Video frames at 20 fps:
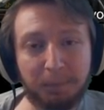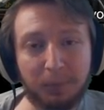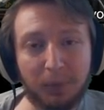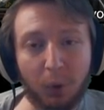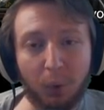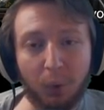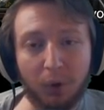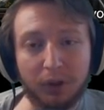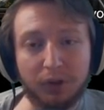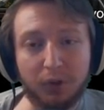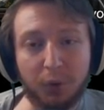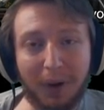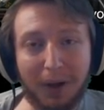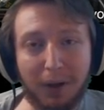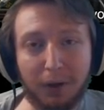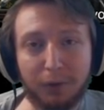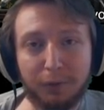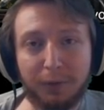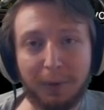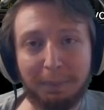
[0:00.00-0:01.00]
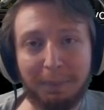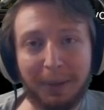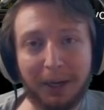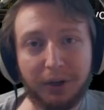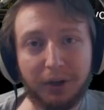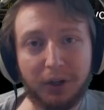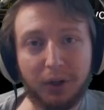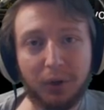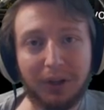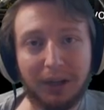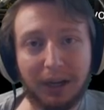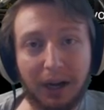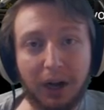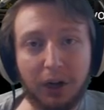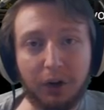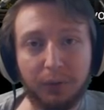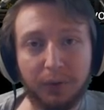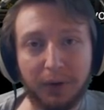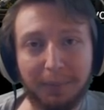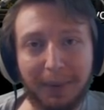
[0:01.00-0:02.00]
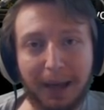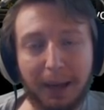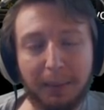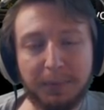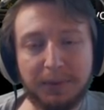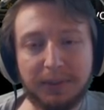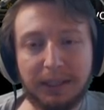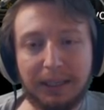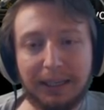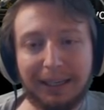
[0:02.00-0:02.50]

or twelve Burial Conqueror maps.